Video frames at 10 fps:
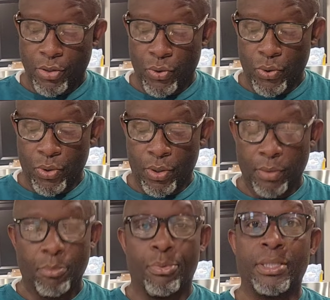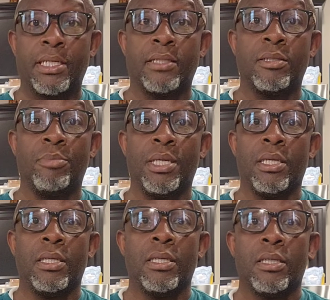your brisket to
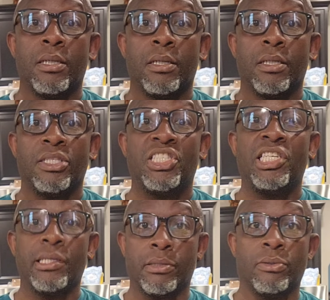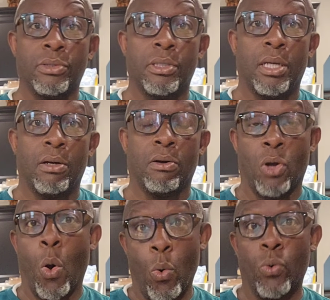be chilled or
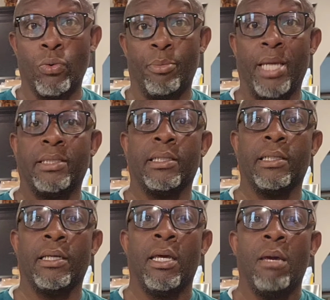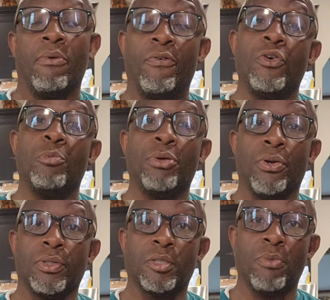cold, basically, before you put
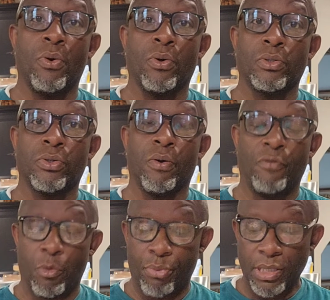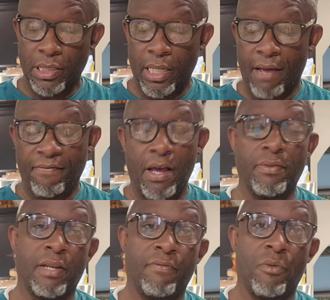it on the smoker. So if your brisket, I
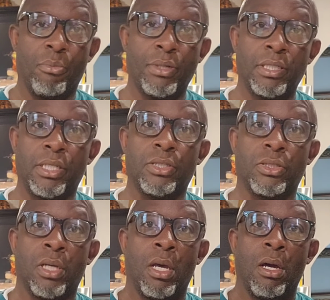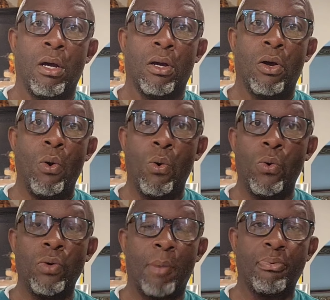found that if your brisket is
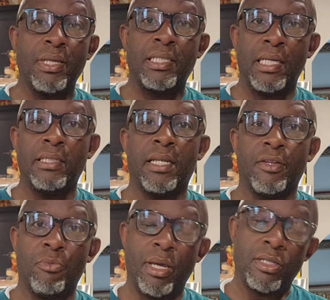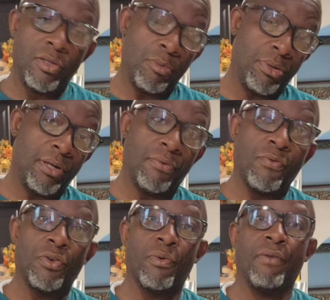cold, I pre-season, and you make sure you put it in the
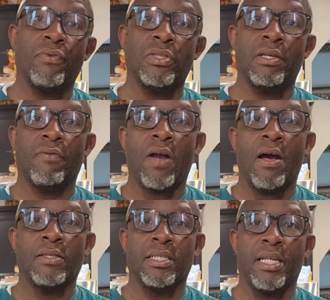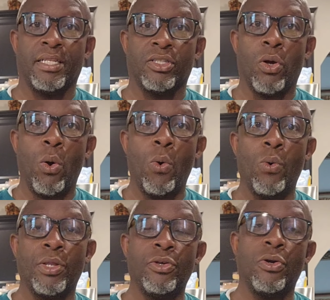refrigerator for several hours, and then it's
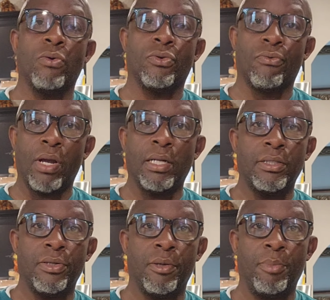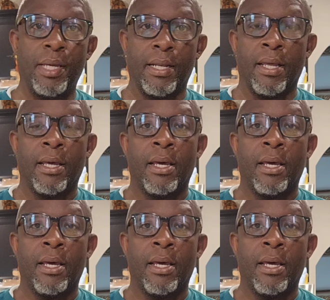cold, and you go directly to your pit,